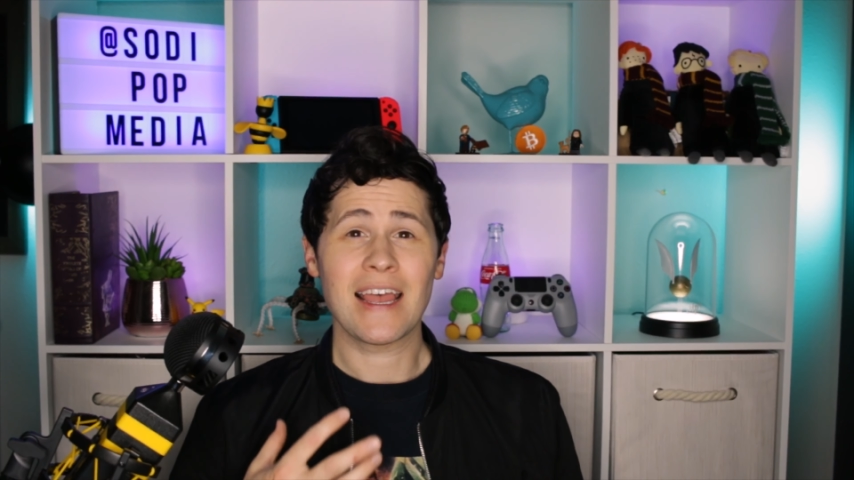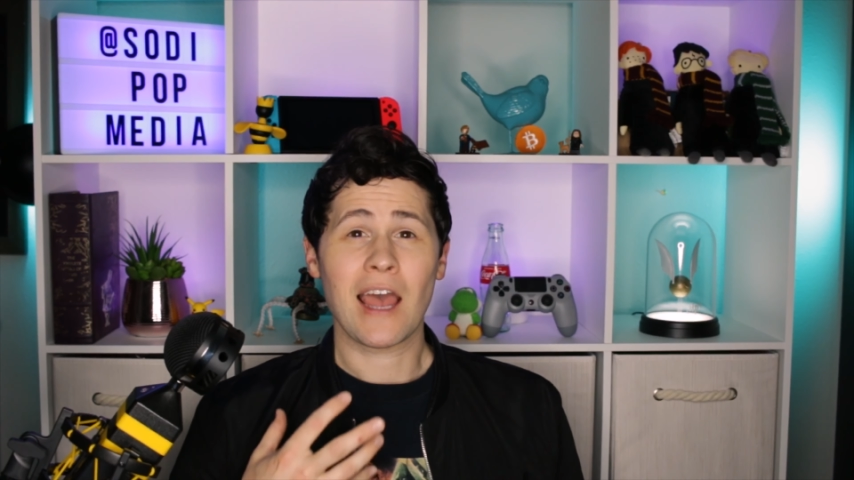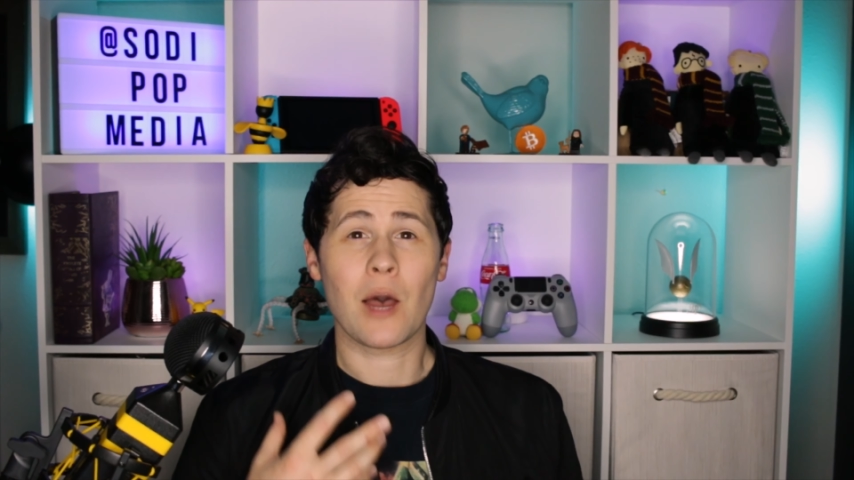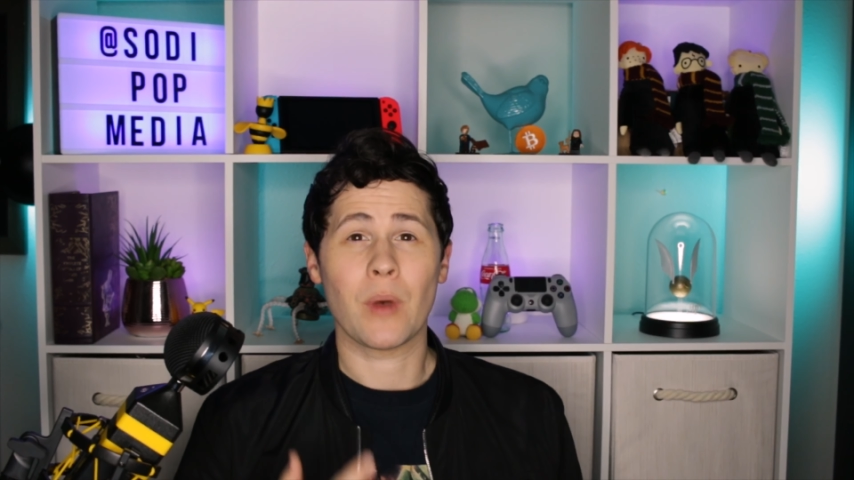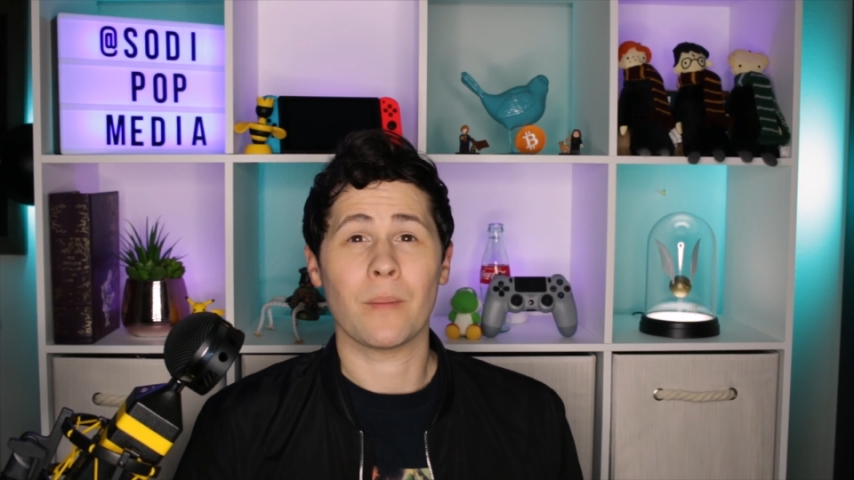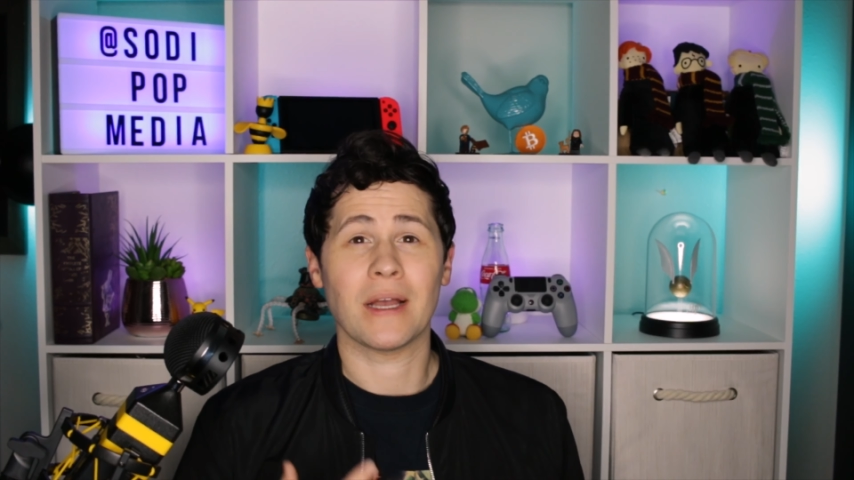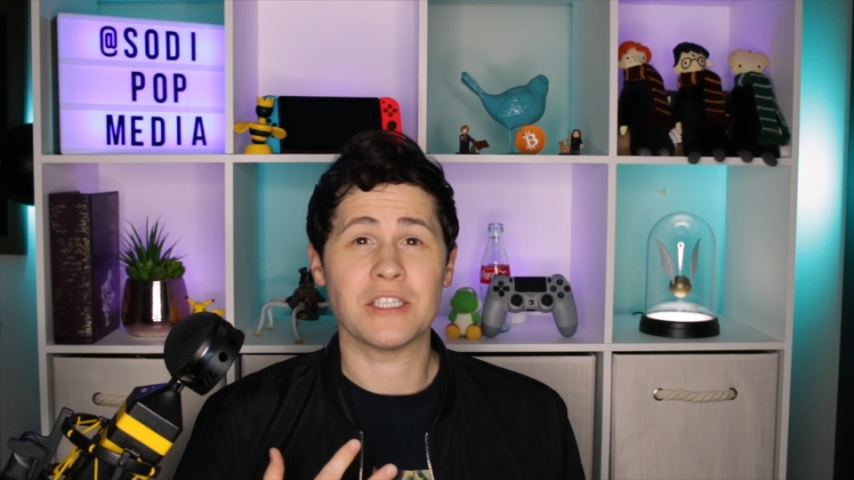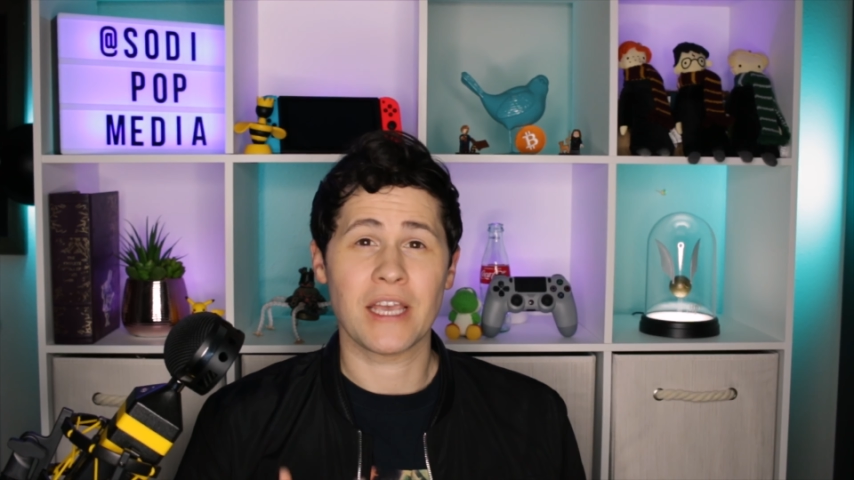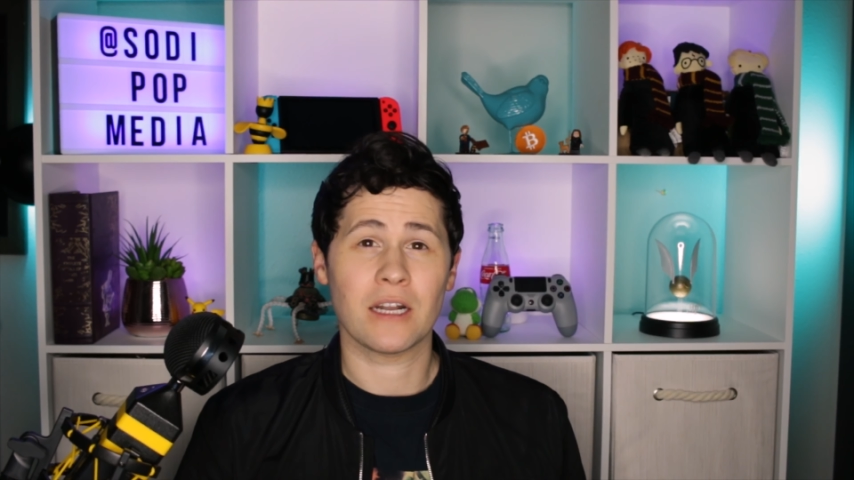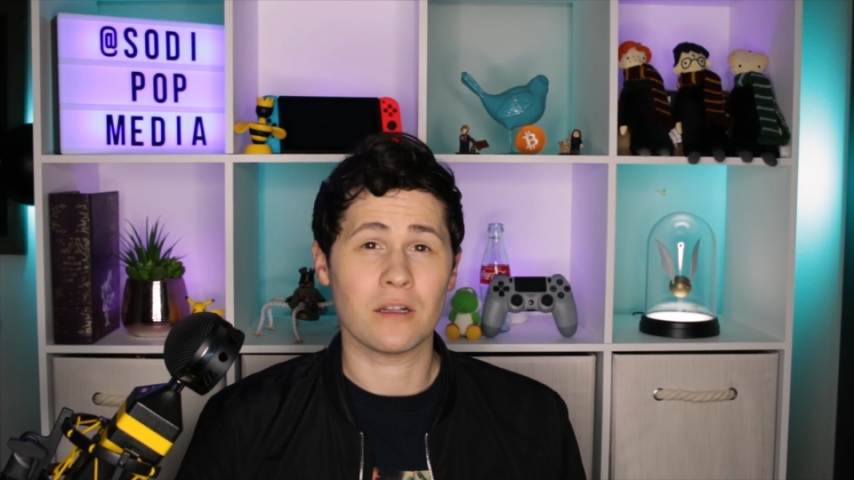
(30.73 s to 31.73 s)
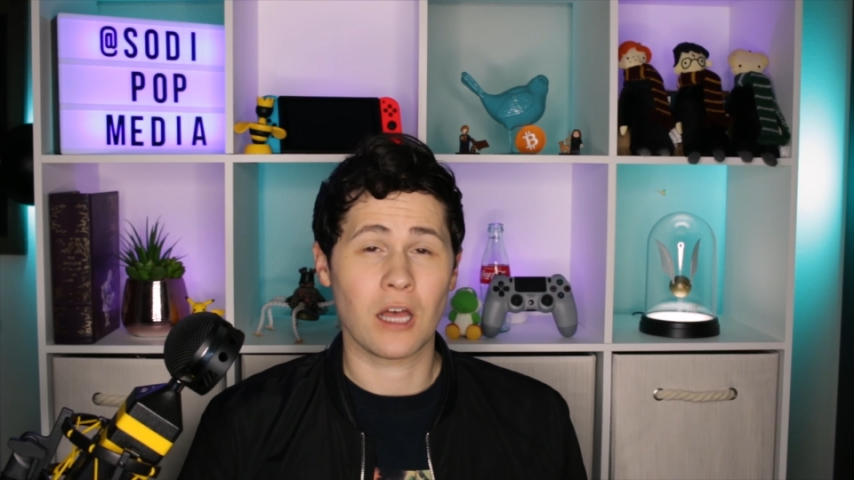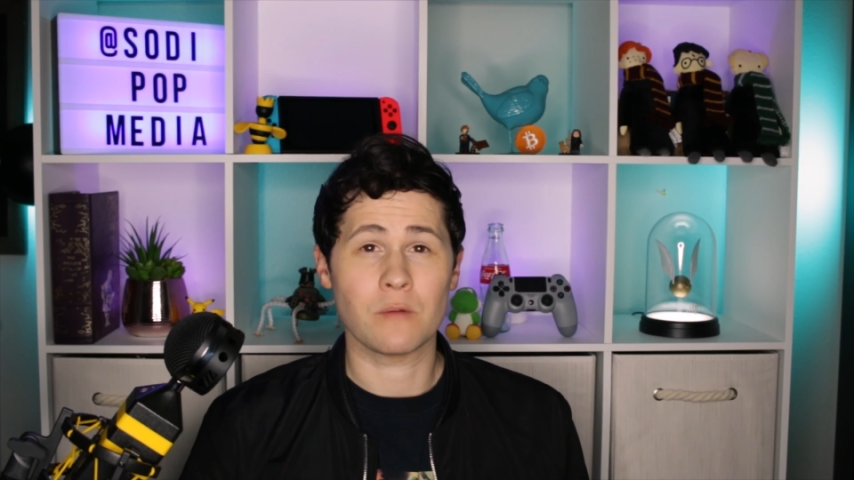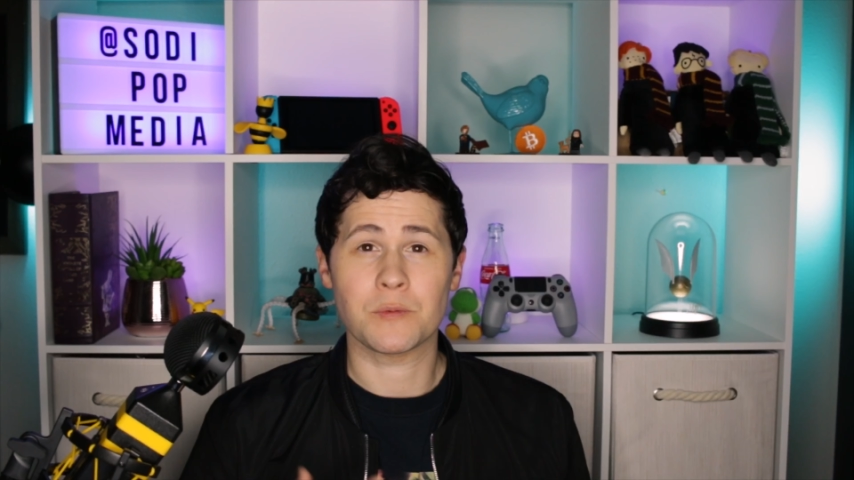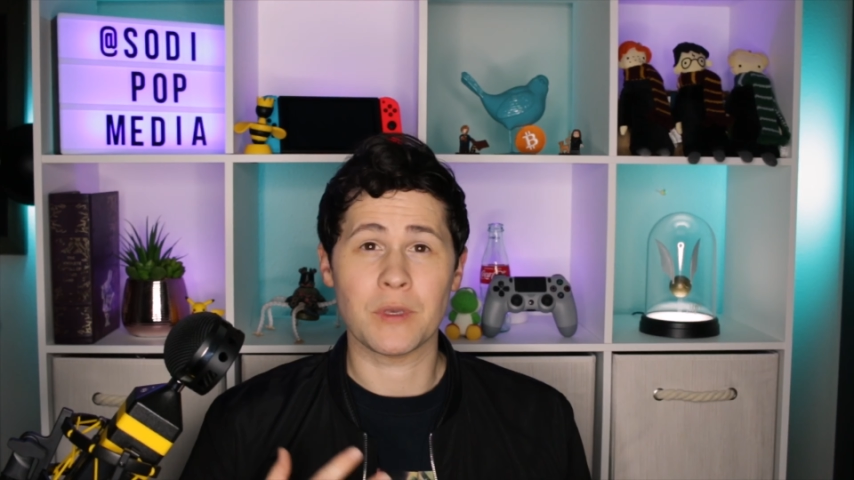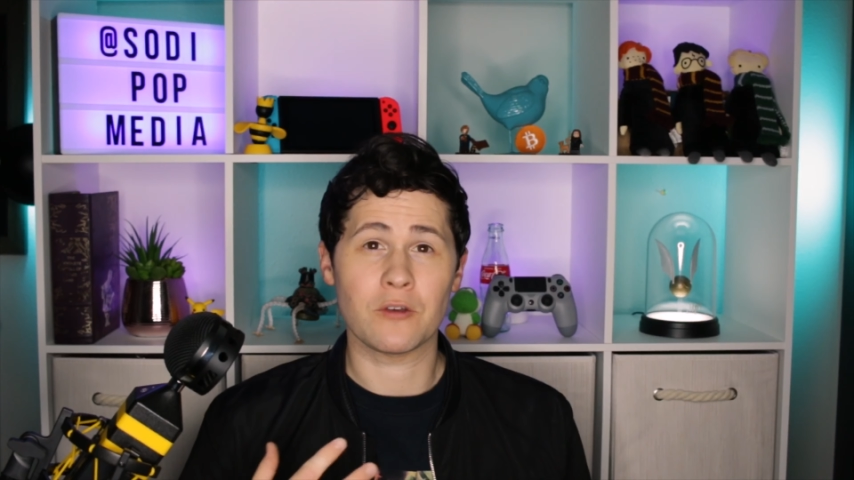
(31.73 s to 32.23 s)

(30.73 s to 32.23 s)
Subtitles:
help out my channel, helps